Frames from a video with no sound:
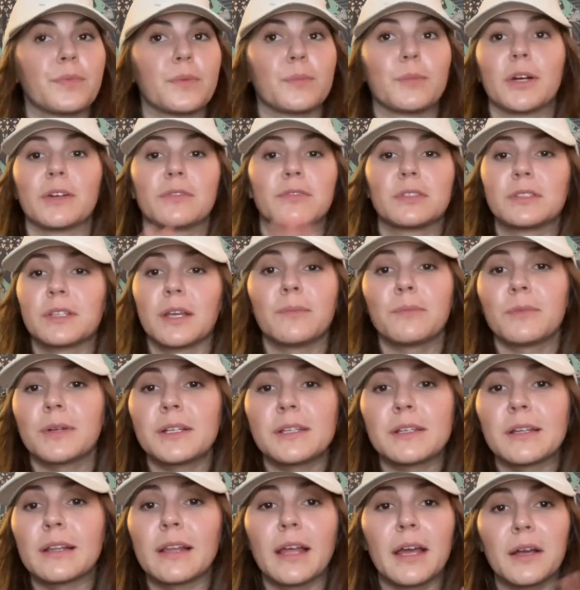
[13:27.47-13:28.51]
But for some
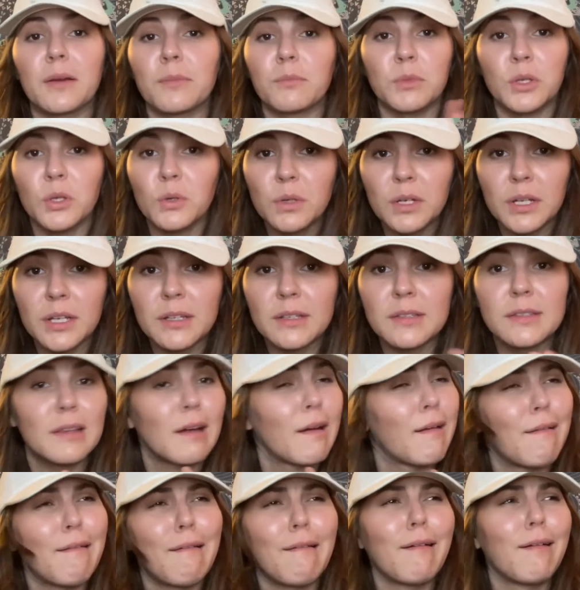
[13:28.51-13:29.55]
reason, like, mucus,
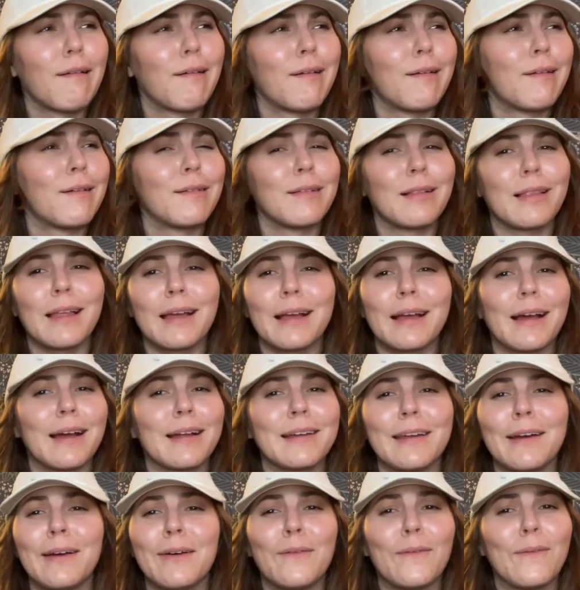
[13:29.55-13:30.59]
like, I
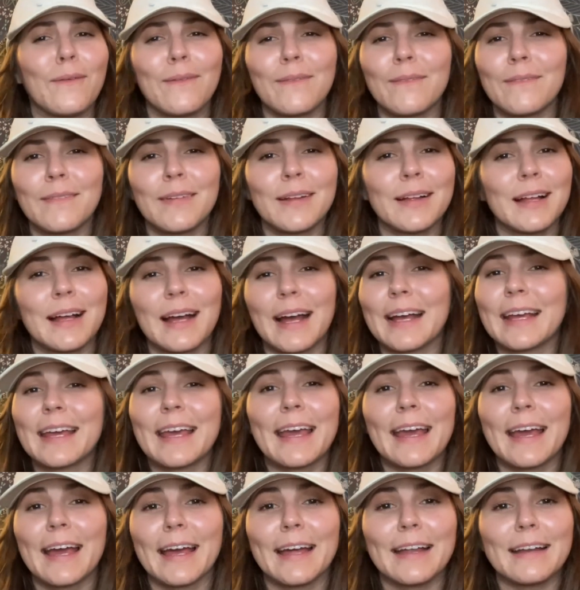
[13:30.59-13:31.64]
know, I
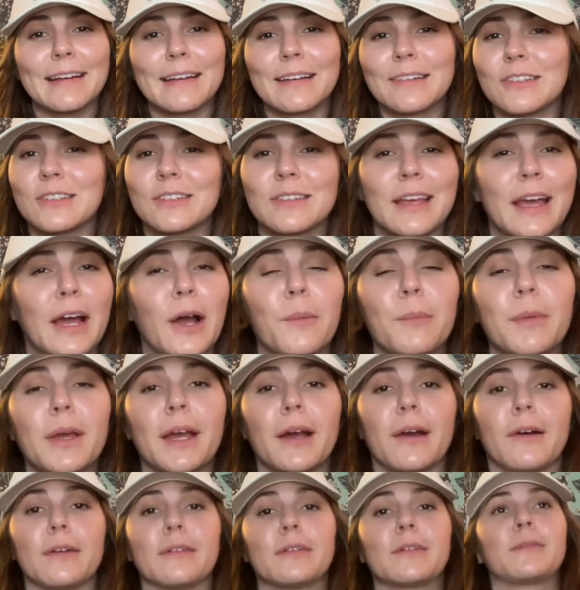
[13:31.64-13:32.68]
can't. Just count me
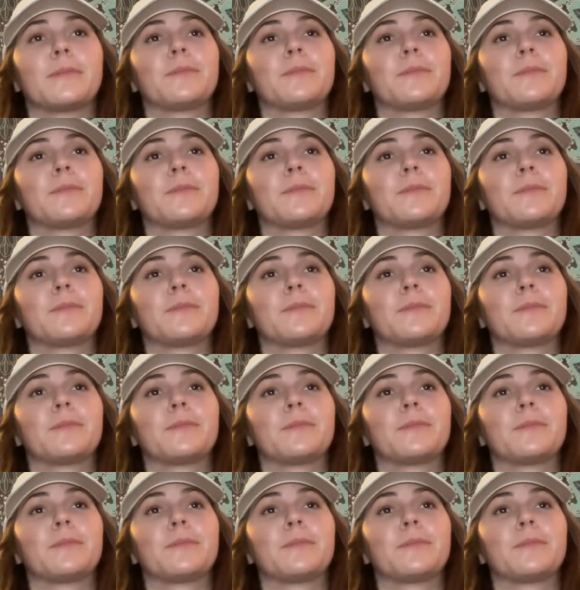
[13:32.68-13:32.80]
out.